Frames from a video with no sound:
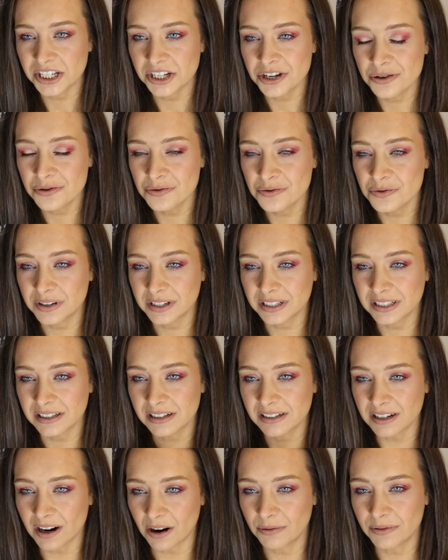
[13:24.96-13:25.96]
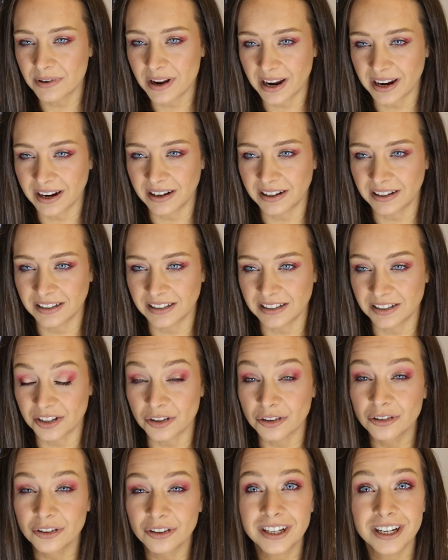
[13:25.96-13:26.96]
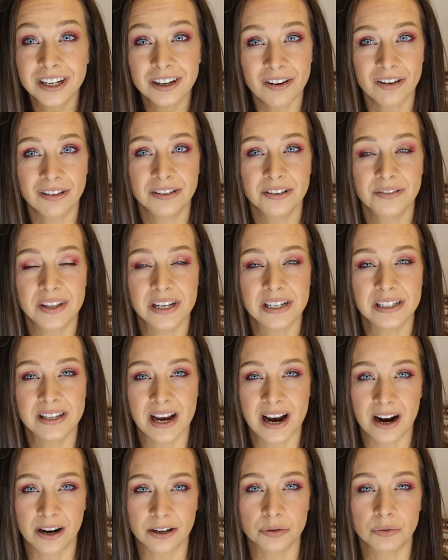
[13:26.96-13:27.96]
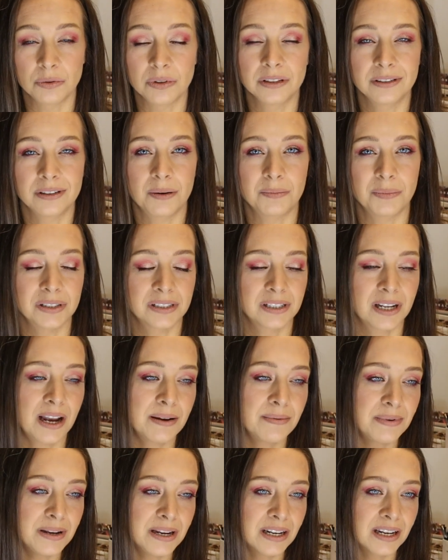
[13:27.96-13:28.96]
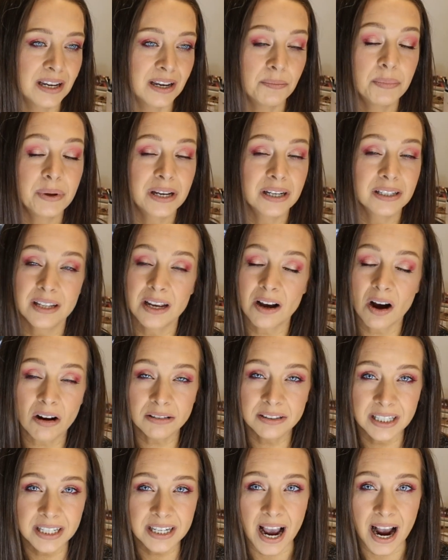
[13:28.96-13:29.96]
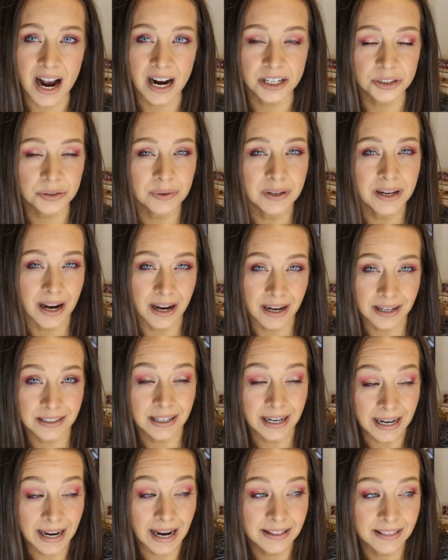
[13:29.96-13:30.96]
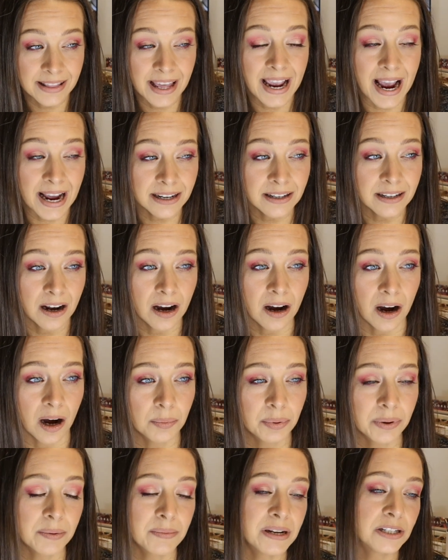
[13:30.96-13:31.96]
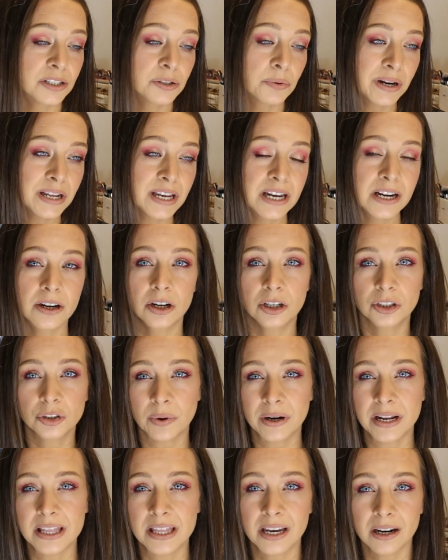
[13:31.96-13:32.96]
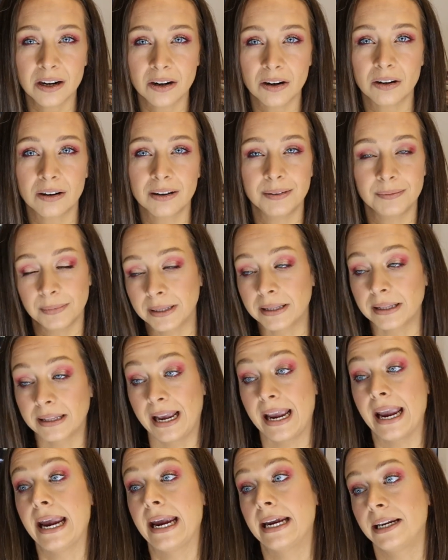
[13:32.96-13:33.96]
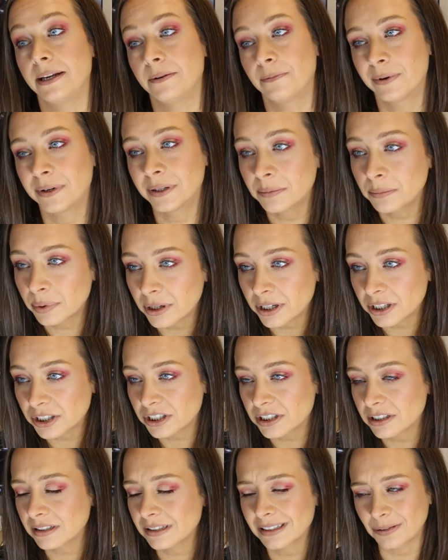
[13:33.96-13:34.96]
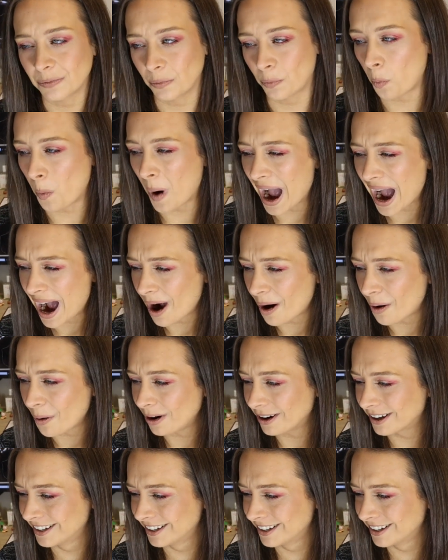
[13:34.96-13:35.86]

to sit down and look at all of these actual numbers. I mean, because they all did actually add, they added up. I mean, twenty here, twenty there, I mean, eighty-one brushes. Wow.